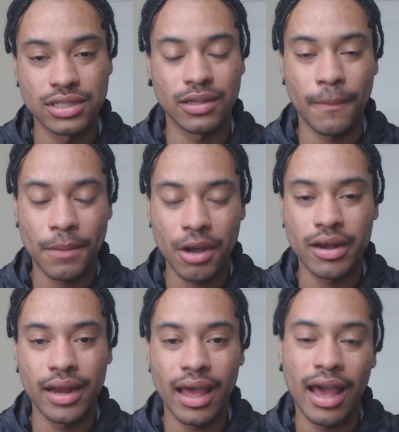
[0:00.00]
is a part
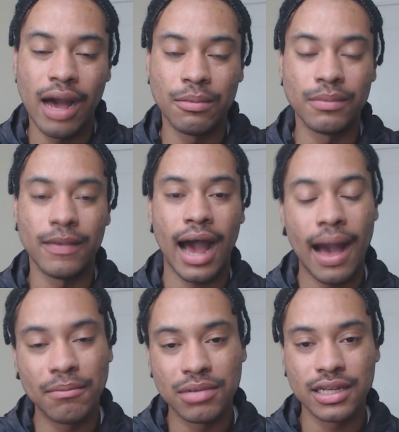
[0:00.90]
of that album,
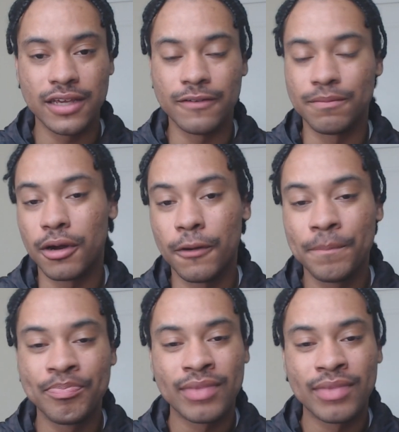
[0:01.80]
I believe, bro.